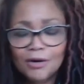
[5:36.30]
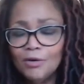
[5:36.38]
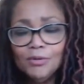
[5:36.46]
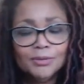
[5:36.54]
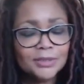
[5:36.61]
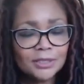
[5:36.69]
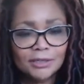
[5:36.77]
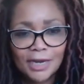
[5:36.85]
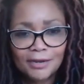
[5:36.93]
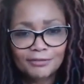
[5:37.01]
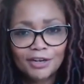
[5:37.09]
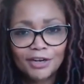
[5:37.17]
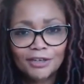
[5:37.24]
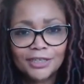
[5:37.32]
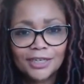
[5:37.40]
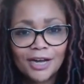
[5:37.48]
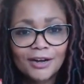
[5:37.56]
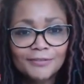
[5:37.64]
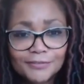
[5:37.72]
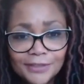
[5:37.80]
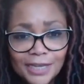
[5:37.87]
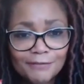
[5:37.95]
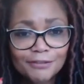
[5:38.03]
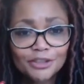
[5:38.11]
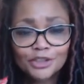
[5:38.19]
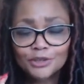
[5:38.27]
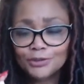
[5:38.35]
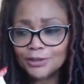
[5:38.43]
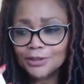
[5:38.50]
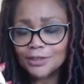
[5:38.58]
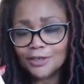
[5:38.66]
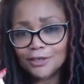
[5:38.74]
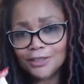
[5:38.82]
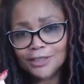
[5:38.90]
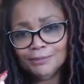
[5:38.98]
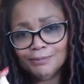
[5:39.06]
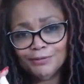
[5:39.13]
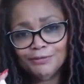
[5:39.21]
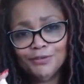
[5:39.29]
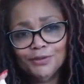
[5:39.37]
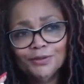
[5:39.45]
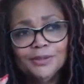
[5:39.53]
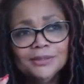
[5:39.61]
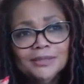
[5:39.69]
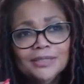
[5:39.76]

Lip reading: Always got to have garlic. I've never juiced garlic before.